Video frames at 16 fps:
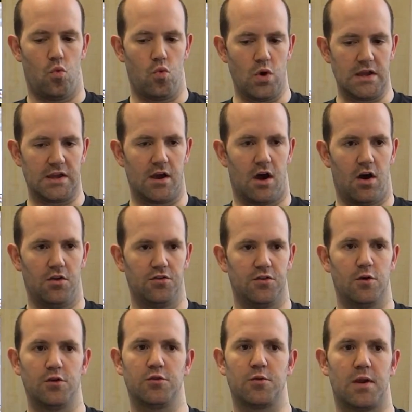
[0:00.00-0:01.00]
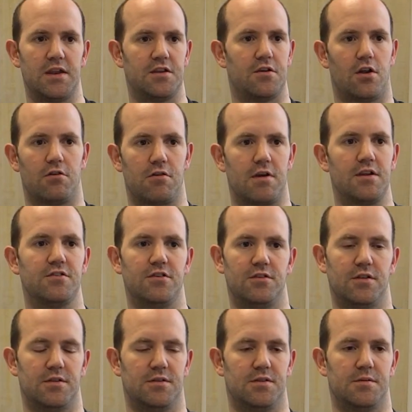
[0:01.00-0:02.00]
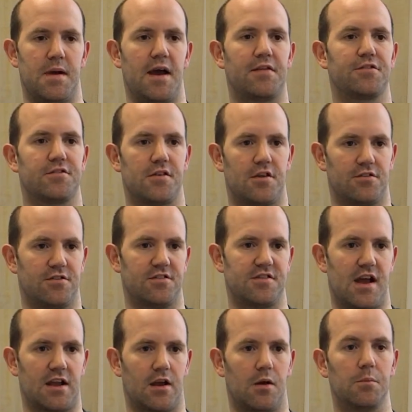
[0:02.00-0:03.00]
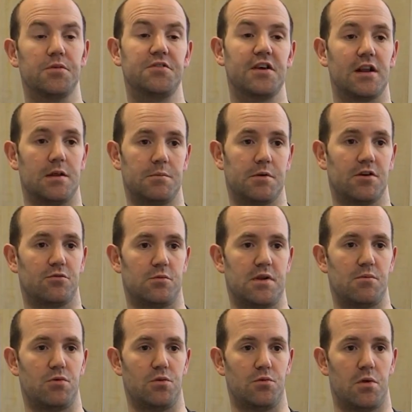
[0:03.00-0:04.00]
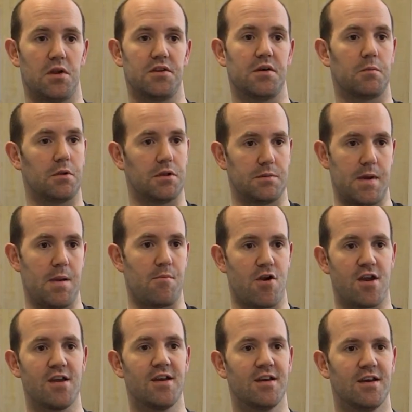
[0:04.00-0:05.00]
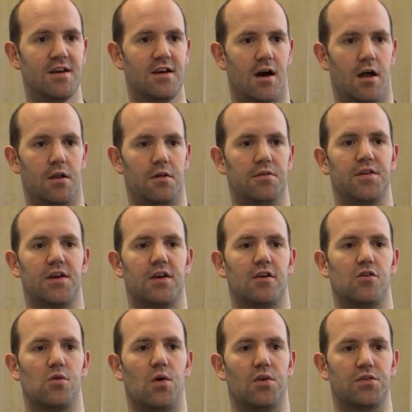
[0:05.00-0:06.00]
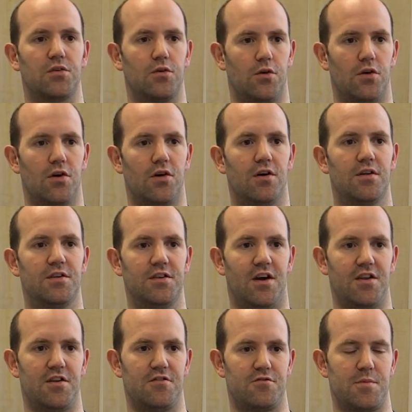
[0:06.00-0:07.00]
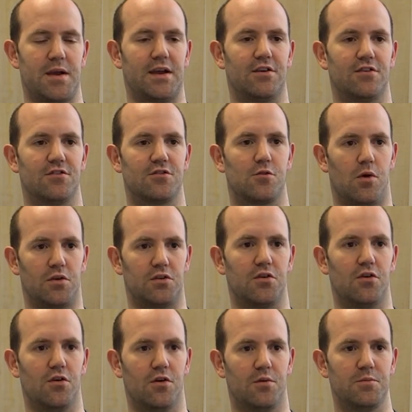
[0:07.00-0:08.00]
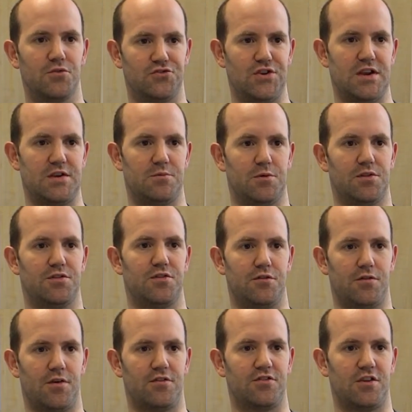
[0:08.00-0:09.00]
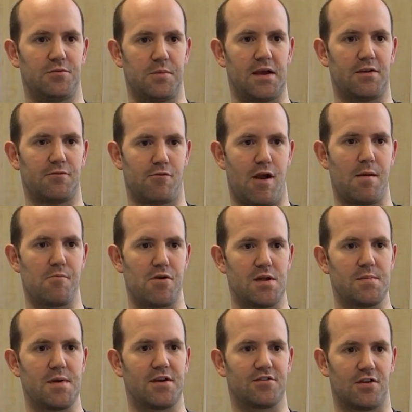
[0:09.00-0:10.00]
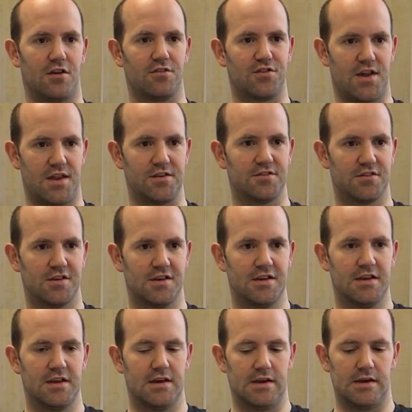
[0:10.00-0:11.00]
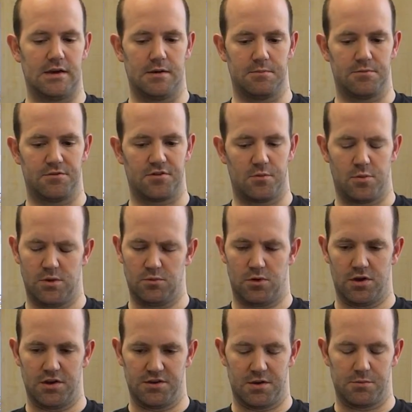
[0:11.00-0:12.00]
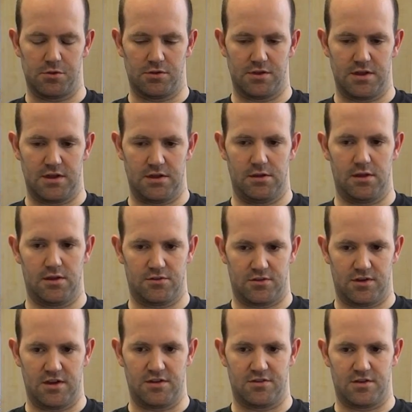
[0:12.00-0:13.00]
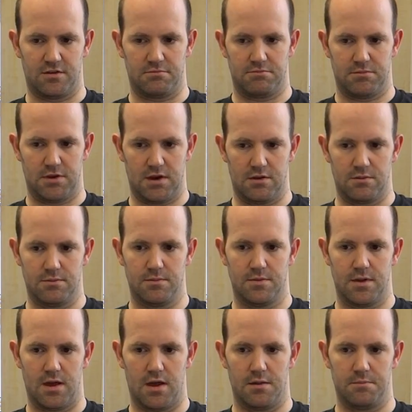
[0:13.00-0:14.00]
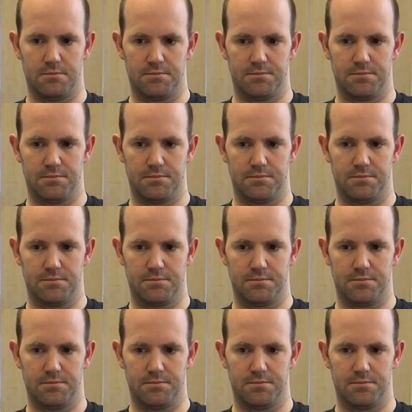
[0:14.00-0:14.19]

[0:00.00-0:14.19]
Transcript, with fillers: we can't do a twenty dollar A two. The, the maths doesn't stack up, particularly because we we want double the memory. I don't think a quad core, 900 megahertz quad core machine with 256 meg of RAM really makes a lot of sense. Um, so we want to double the, it's, it's a, you know, um,